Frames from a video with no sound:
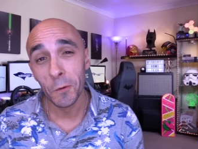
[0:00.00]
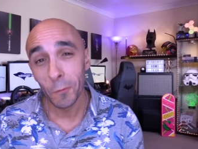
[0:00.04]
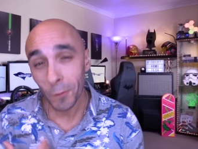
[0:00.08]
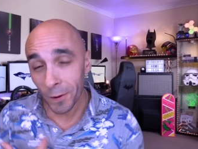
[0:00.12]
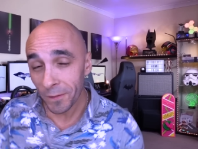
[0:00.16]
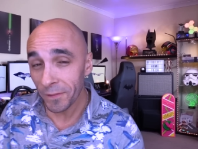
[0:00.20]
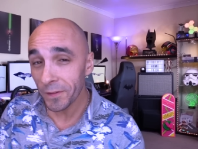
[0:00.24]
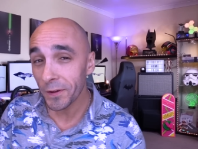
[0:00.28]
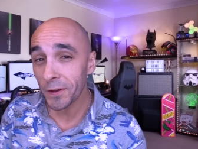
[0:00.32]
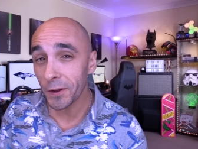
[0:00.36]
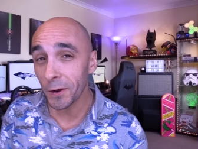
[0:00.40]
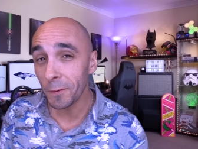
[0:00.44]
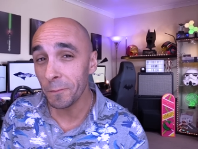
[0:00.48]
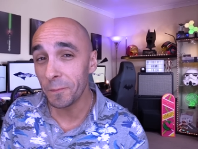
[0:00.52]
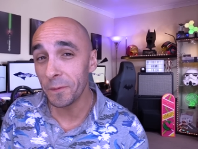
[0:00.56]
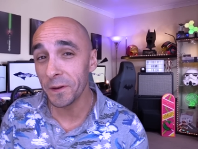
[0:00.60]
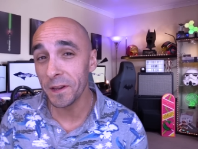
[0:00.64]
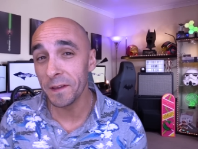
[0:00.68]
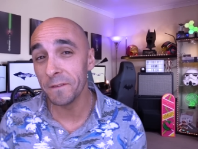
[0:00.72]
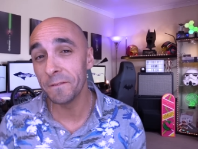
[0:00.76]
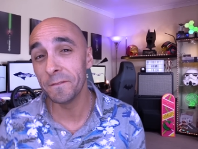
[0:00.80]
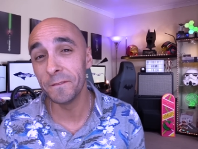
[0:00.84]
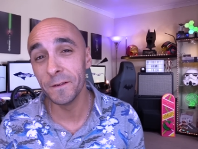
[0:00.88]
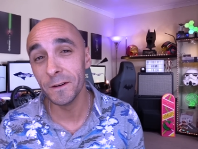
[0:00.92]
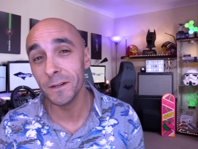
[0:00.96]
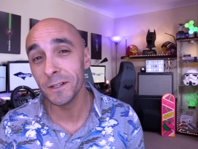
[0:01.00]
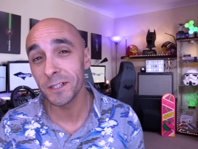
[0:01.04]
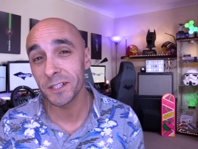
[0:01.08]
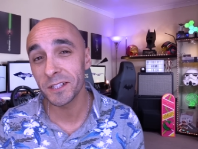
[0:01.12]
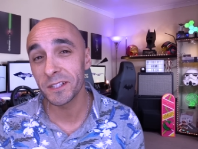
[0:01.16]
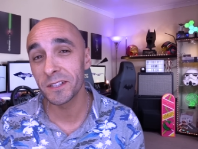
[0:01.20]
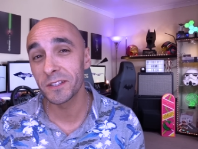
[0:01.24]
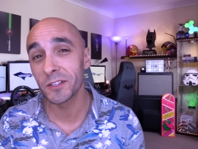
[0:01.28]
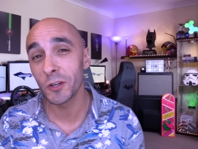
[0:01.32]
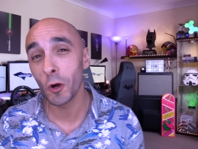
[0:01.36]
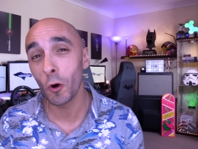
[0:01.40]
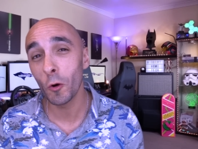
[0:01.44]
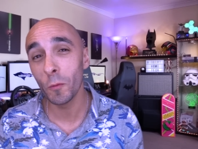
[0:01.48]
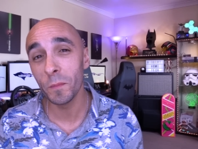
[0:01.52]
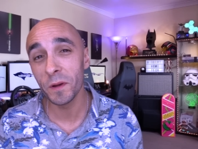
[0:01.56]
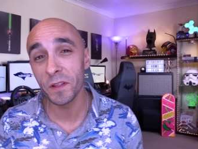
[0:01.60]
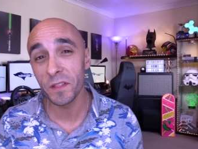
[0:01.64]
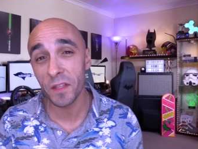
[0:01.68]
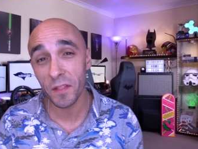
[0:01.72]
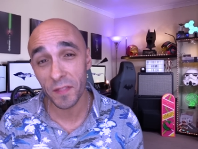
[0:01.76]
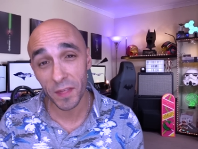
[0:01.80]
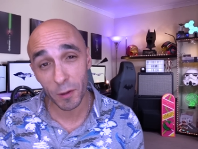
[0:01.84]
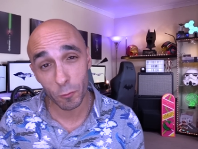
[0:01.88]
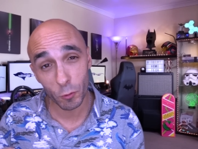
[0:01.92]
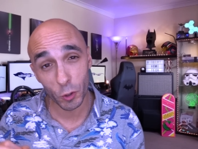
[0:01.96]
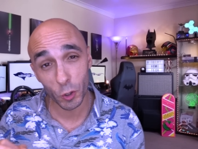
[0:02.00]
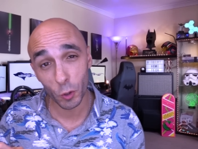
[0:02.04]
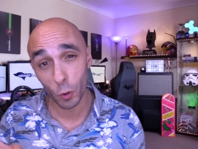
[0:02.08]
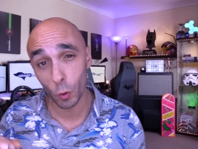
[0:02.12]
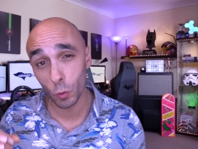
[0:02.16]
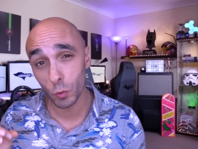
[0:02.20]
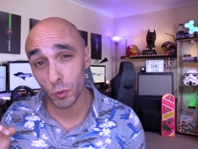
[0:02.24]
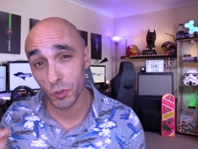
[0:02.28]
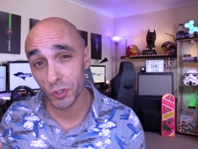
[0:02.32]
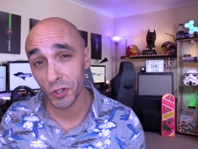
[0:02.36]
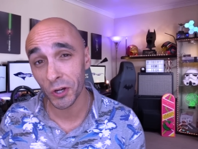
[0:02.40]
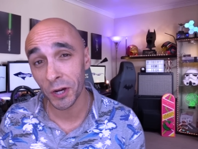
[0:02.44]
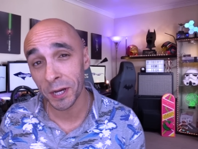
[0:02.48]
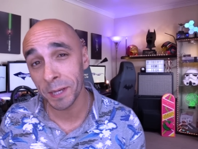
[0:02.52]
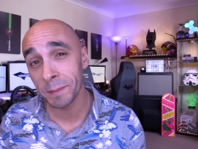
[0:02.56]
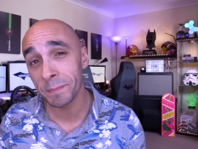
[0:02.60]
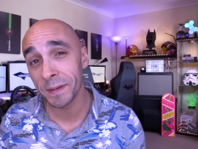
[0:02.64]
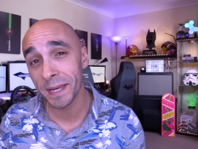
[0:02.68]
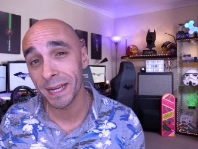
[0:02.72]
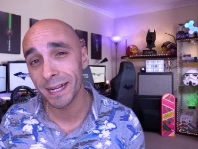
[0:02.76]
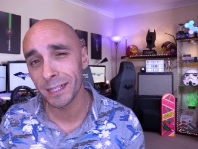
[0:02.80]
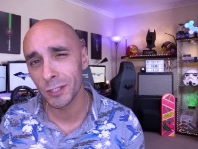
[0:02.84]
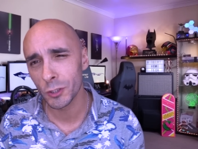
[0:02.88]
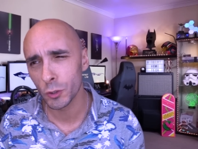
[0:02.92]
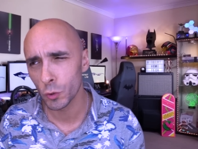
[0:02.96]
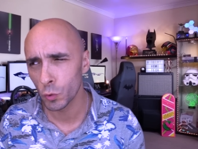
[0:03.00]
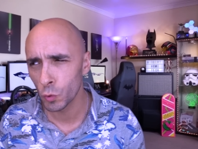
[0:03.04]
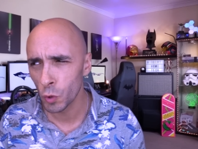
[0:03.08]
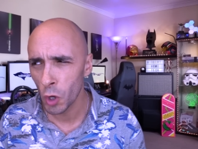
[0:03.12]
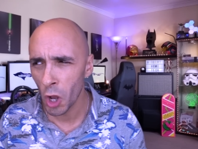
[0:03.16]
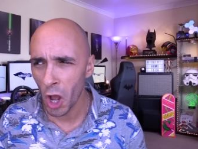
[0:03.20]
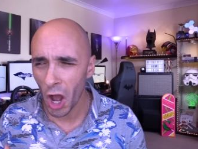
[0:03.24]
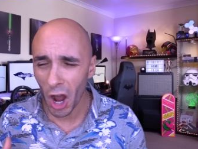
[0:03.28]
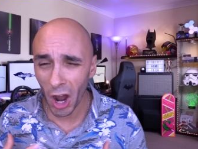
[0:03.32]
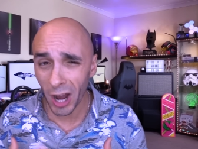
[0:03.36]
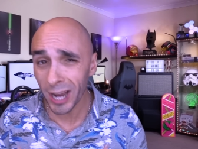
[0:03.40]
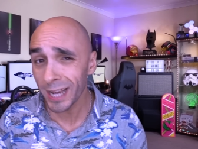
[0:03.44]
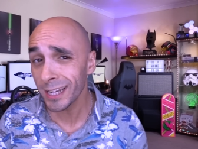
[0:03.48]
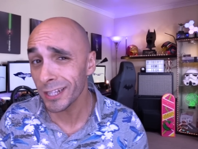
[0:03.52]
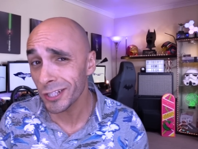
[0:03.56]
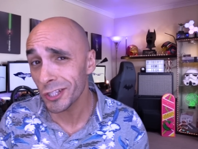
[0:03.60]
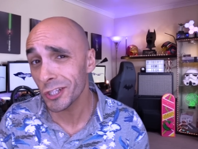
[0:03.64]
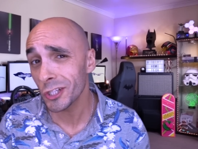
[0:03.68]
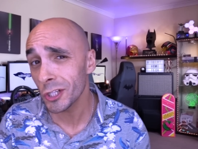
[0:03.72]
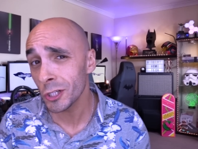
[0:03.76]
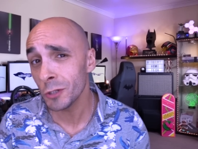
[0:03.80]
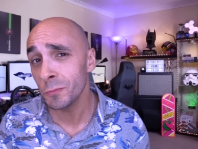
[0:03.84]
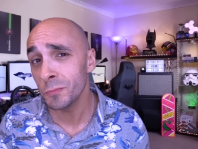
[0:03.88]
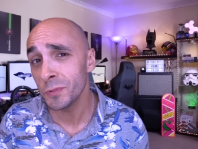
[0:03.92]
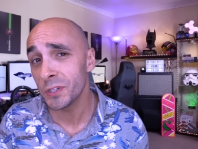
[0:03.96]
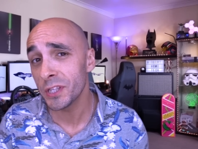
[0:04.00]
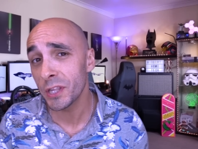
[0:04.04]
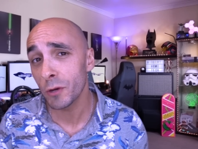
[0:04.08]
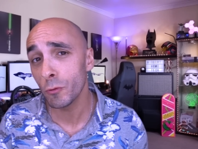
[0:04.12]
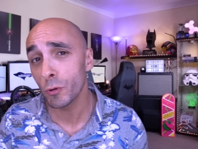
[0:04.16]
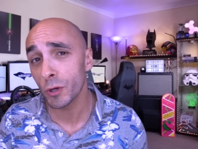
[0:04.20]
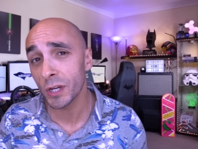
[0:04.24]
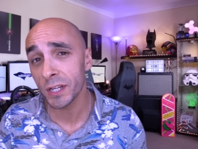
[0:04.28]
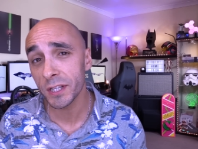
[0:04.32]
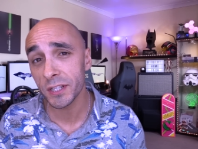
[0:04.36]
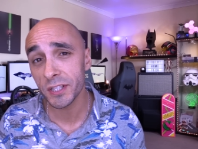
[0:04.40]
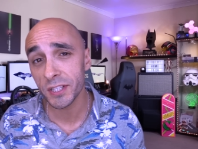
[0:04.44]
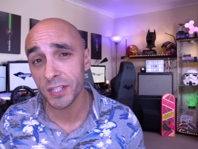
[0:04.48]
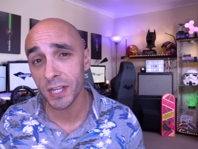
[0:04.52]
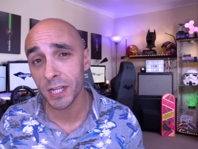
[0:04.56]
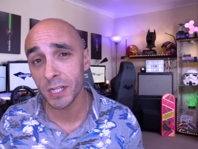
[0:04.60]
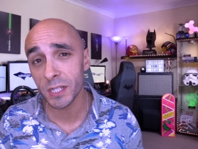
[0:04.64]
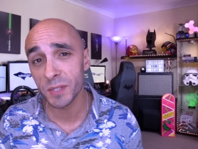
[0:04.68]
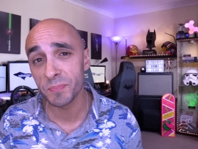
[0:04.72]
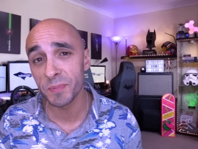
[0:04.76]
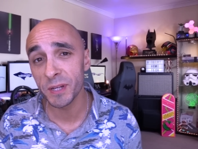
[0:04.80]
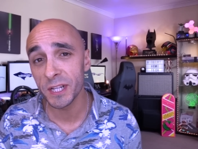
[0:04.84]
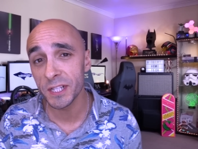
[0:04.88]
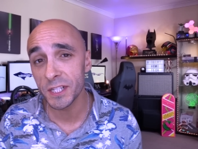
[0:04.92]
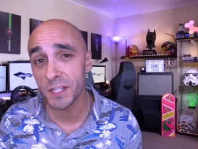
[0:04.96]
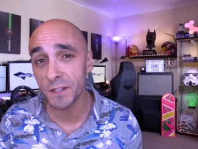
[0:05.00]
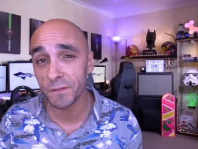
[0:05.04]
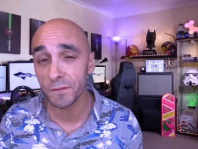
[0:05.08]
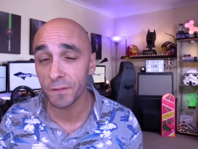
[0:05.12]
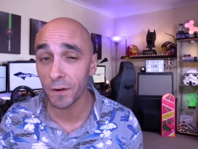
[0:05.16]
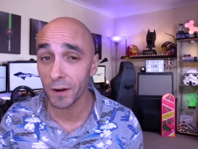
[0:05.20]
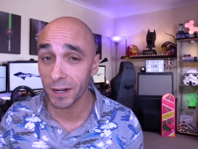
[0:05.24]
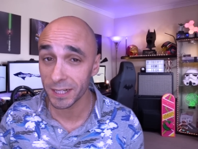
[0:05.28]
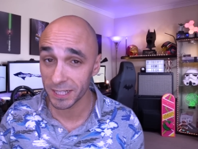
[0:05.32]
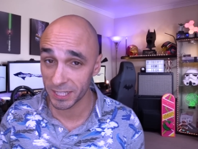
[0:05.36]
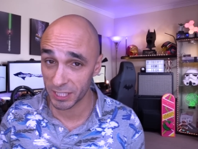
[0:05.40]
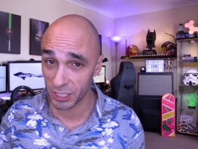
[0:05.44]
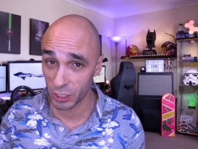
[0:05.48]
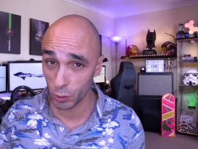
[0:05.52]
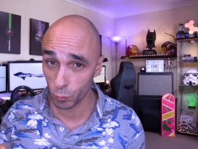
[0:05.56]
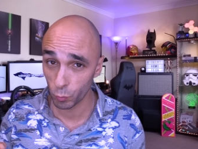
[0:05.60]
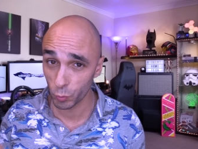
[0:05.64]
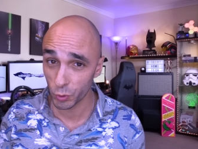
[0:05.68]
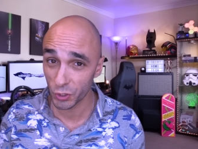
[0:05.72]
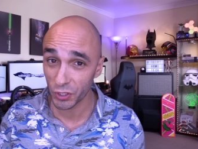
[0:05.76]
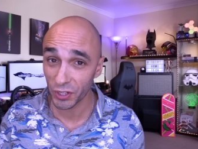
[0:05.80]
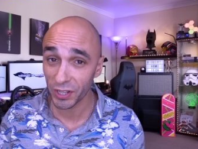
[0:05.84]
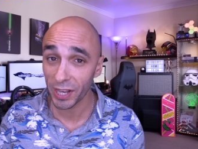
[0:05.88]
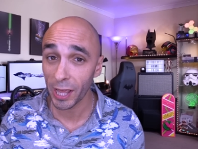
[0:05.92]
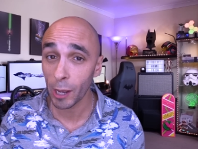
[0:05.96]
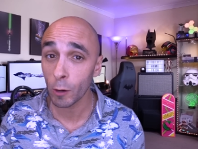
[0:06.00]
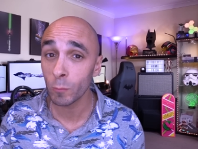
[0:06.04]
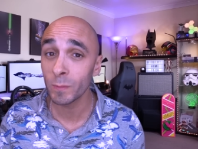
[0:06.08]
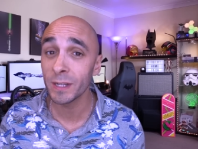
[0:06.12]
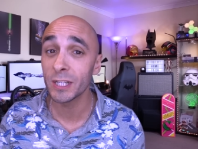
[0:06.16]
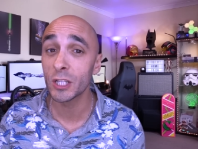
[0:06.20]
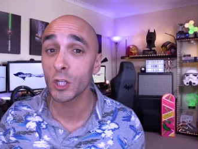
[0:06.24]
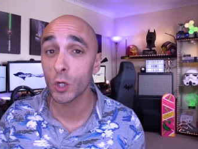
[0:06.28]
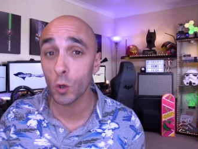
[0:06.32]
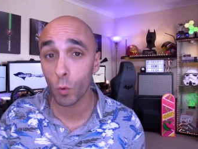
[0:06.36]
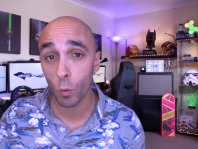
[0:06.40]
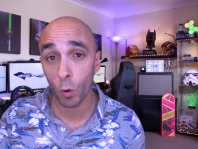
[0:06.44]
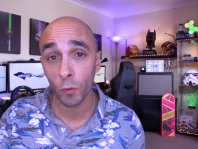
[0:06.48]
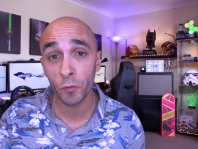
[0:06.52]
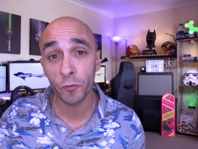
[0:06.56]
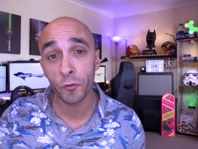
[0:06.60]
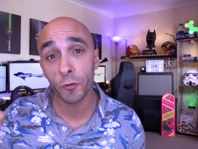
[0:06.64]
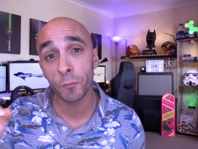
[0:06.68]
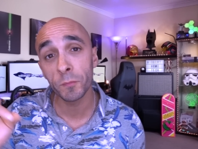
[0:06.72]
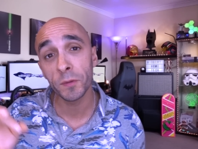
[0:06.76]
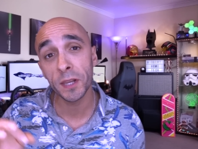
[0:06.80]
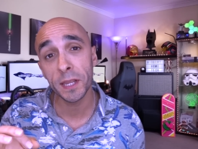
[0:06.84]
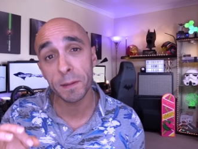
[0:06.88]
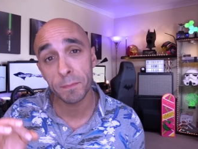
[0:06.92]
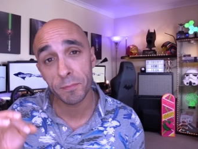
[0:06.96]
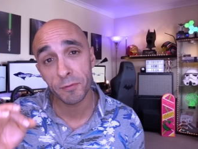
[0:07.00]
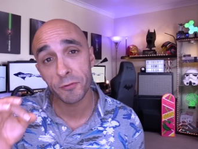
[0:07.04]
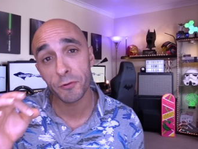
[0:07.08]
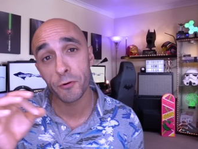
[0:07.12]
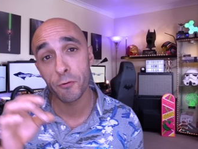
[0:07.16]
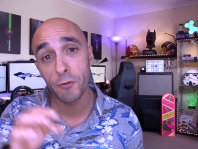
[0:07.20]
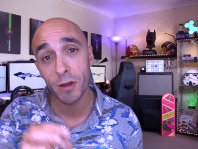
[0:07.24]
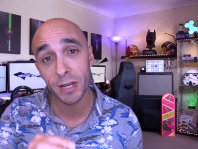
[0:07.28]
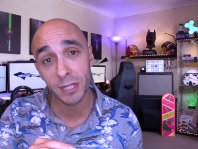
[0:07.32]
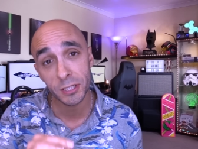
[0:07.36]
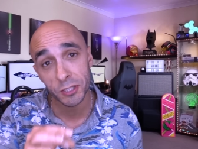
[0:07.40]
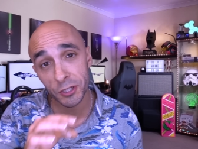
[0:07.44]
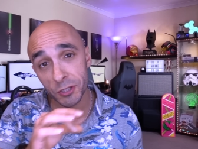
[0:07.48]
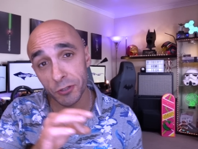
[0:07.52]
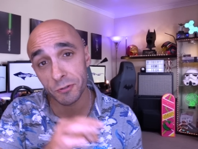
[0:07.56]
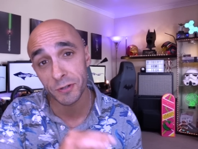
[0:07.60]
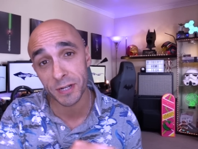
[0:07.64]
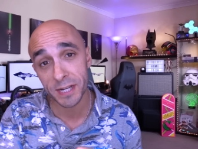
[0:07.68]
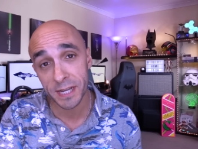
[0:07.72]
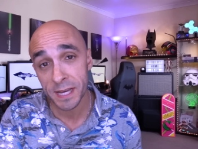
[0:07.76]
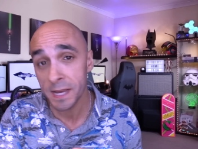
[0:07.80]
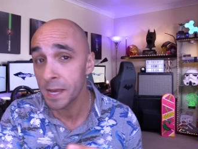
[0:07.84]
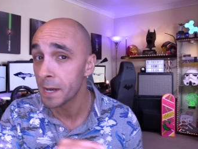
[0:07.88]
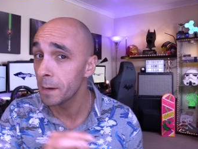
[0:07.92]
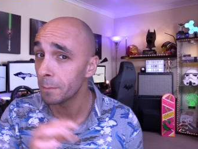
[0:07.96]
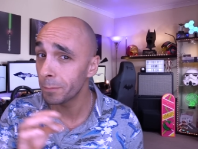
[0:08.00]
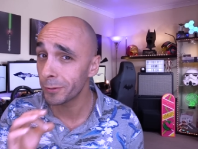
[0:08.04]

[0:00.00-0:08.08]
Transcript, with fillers: When the company first told me that they were called Time Kettle, I assumed they were going to send me a device that would allow me to quantum leap through history,